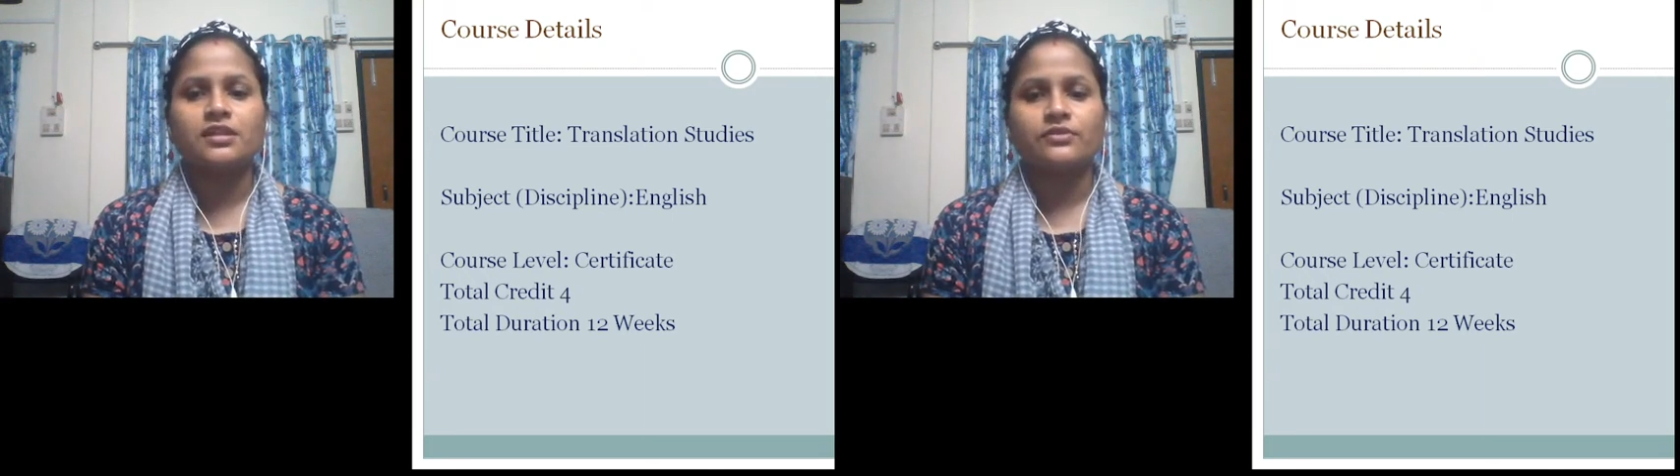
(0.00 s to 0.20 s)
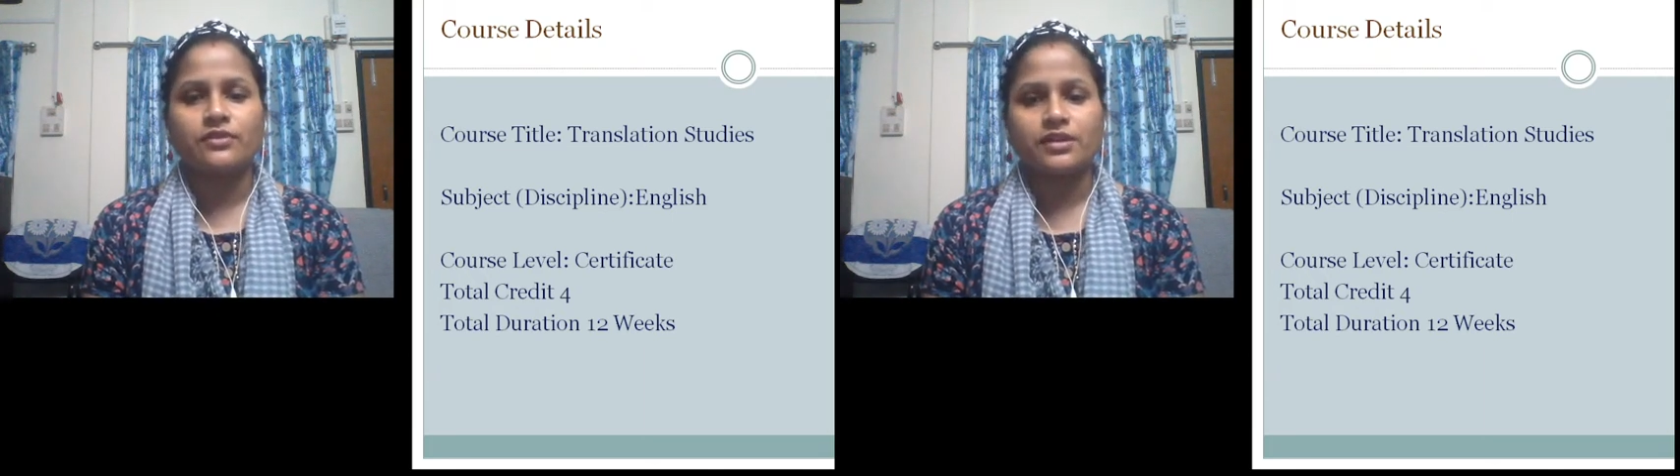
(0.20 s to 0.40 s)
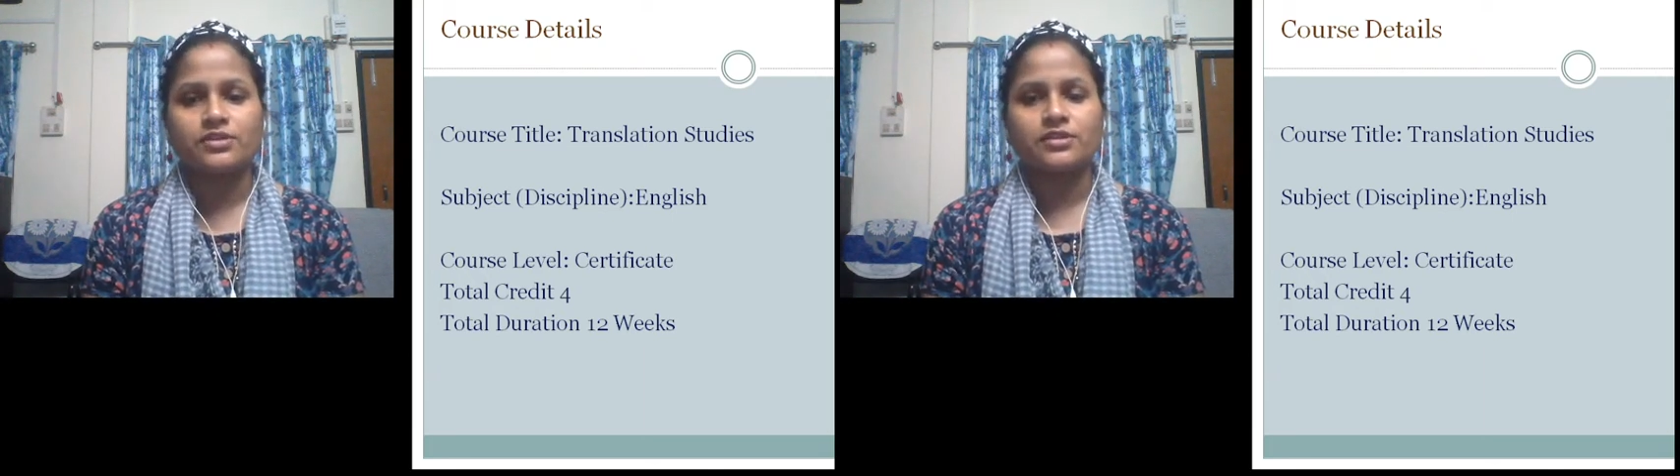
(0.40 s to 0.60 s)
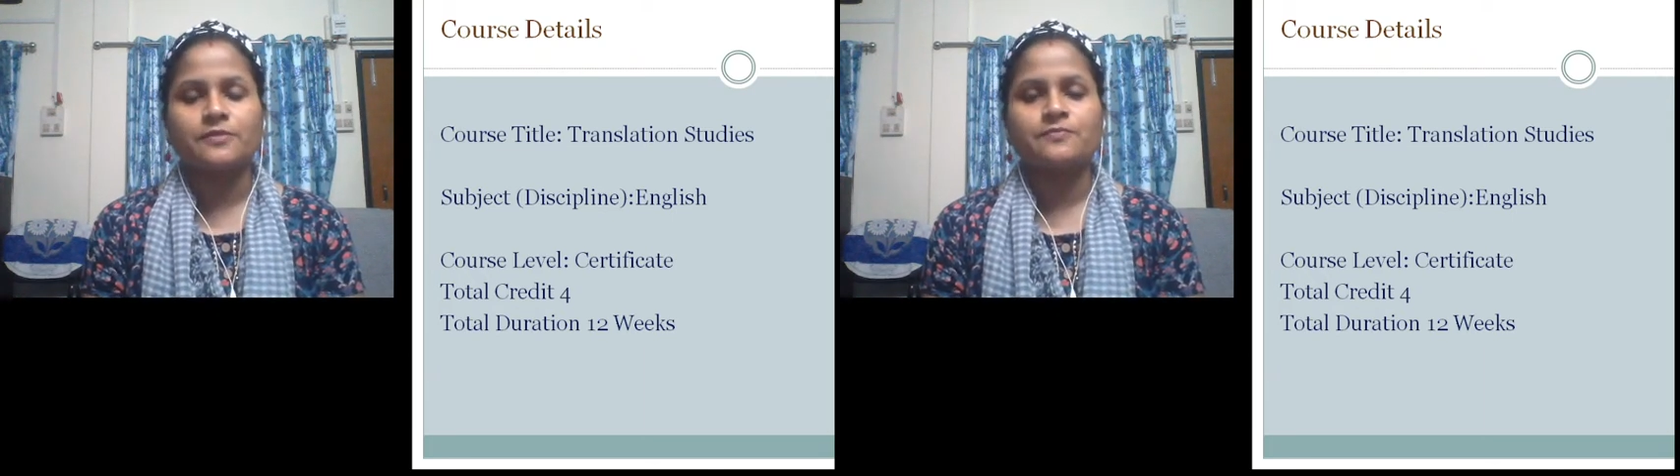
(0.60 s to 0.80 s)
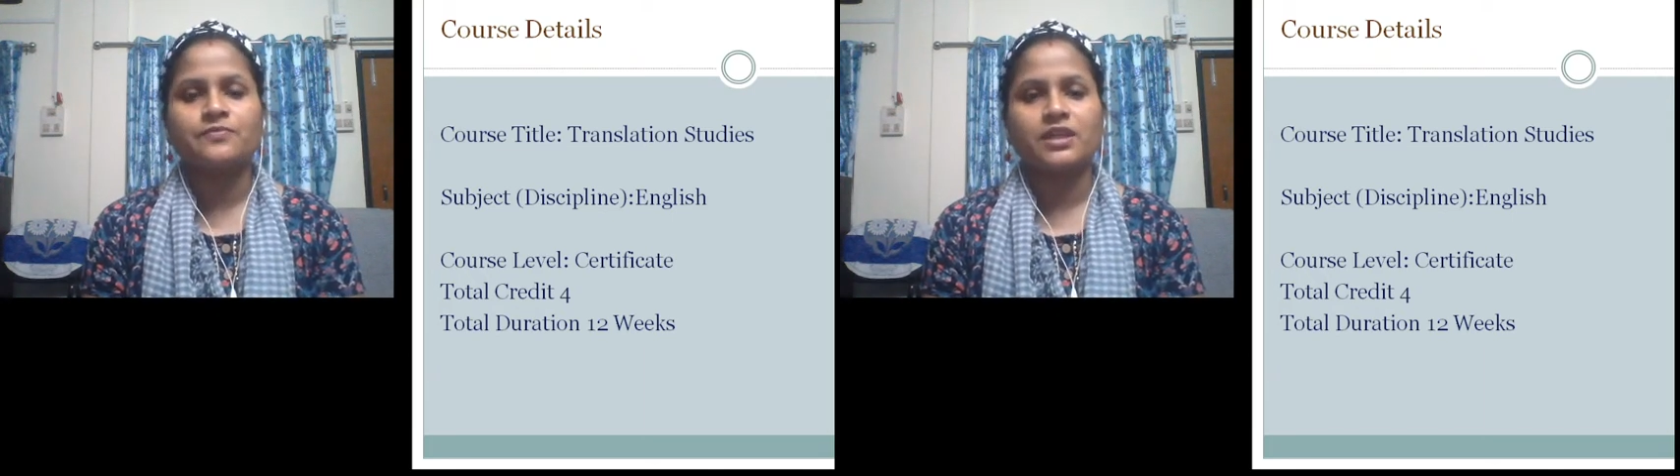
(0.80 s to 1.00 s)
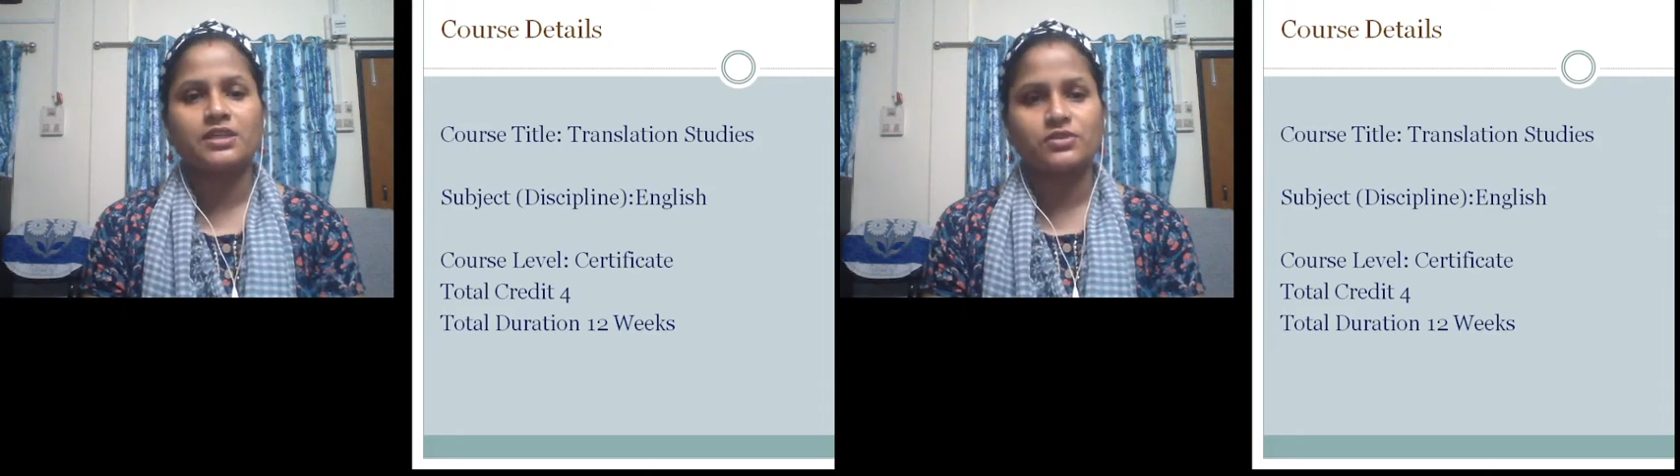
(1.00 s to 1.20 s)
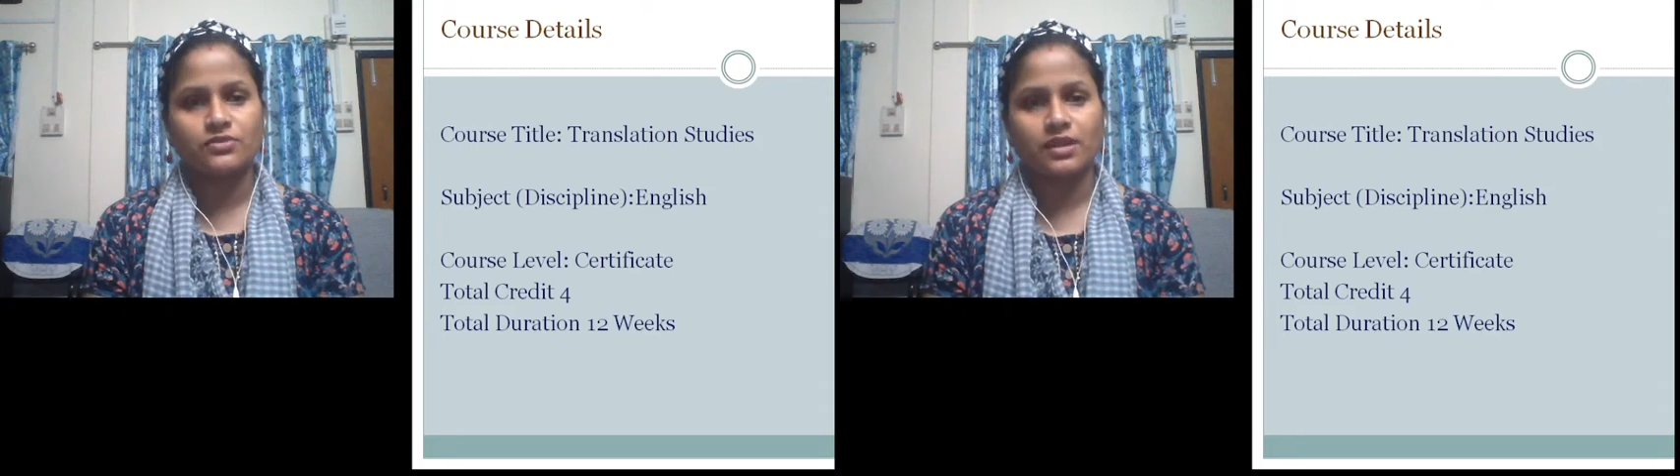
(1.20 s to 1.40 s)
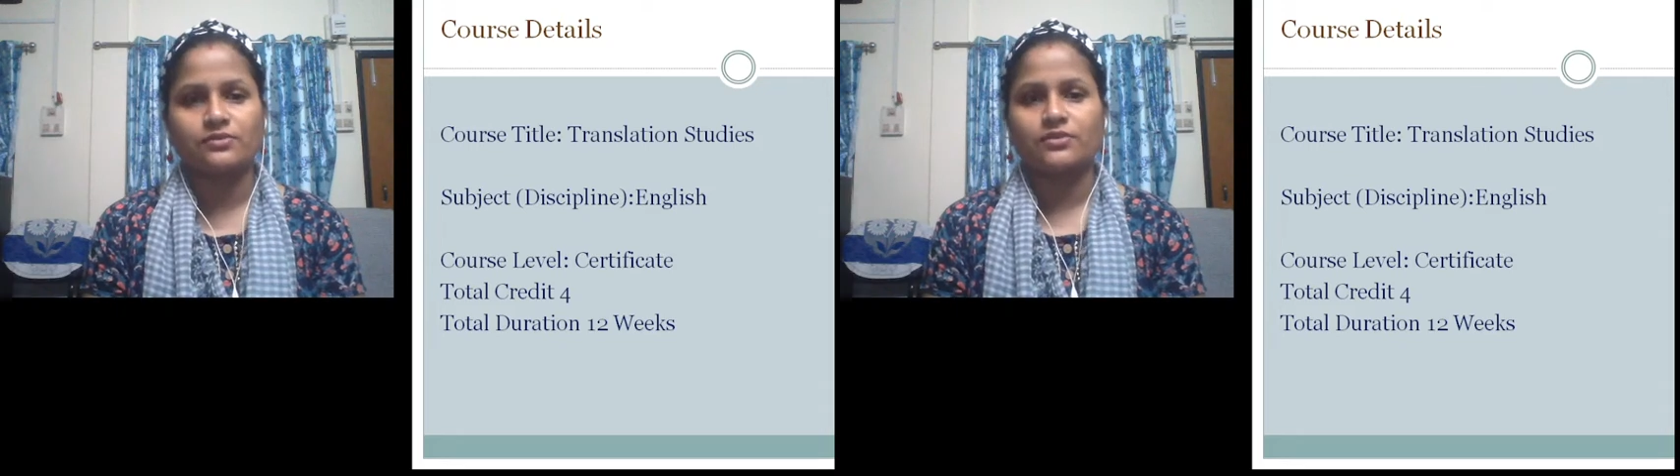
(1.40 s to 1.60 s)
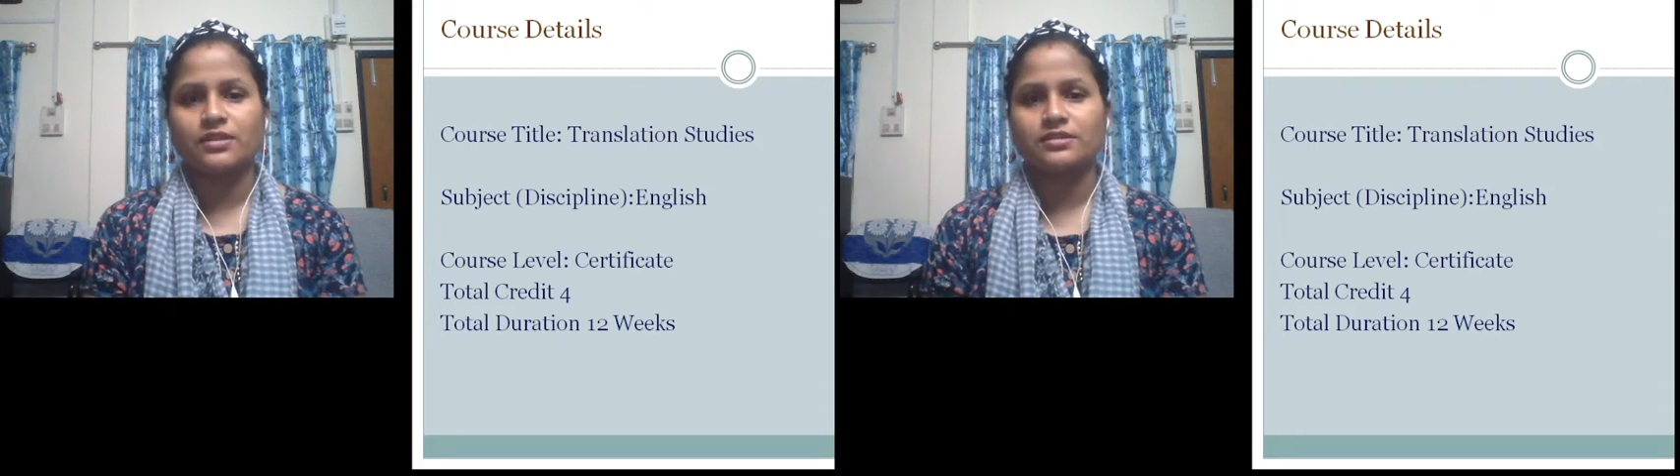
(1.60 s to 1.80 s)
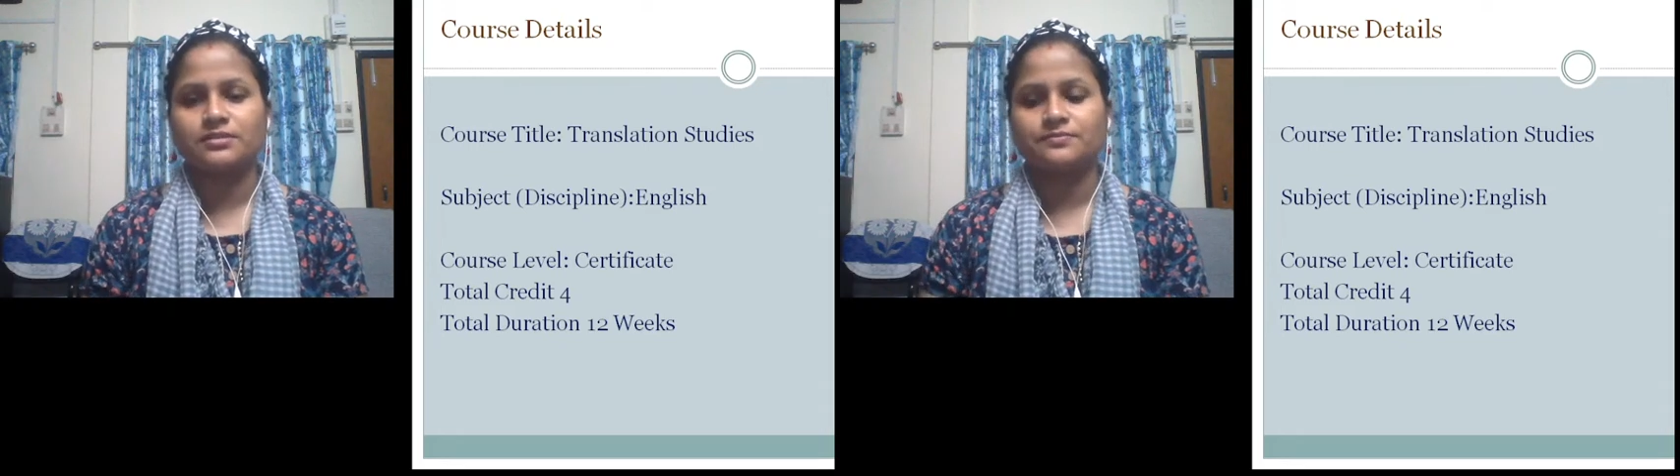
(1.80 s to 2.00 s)
duration is 12
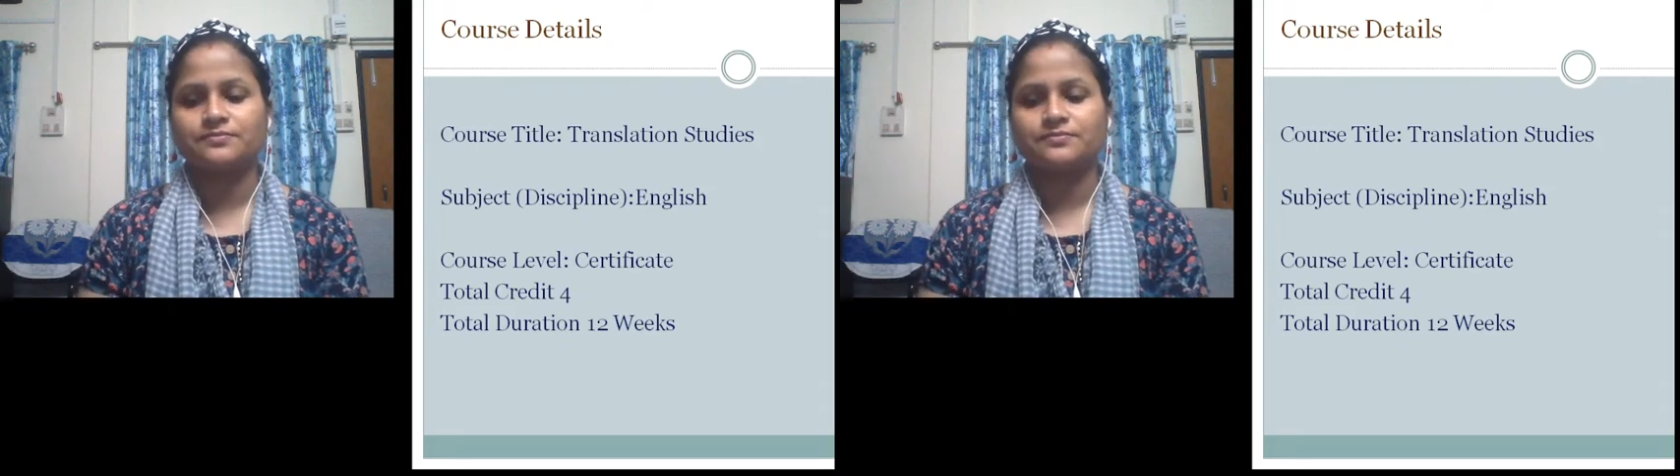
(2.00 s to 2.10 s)
weeks.